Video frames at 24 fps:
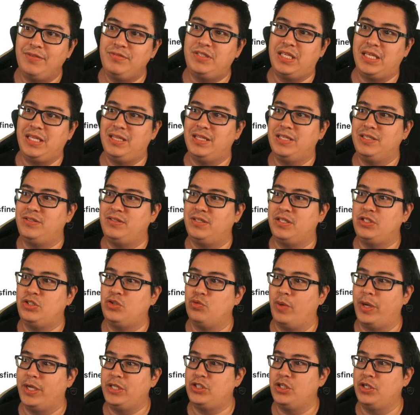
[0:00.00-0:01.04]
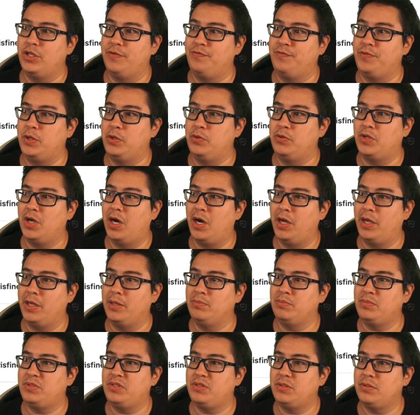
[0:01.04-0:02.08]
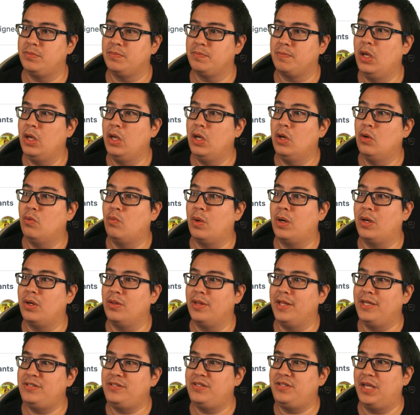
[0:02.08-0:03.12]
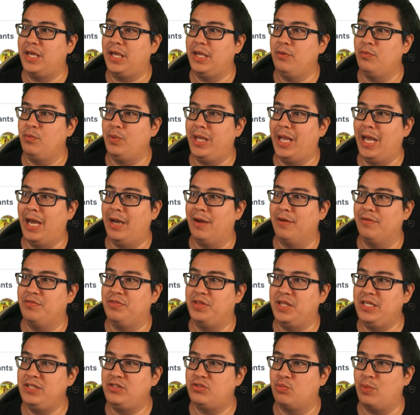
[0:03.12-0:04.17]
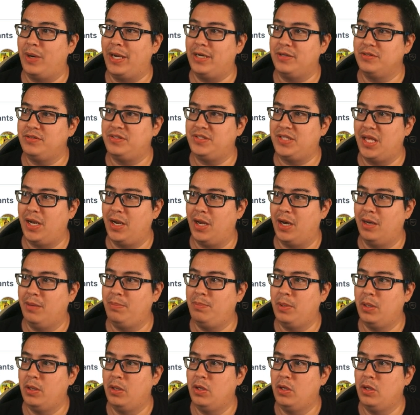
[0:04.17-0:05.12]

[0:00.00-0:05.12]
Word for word: seen this situation a few times where let's say we have these routes set up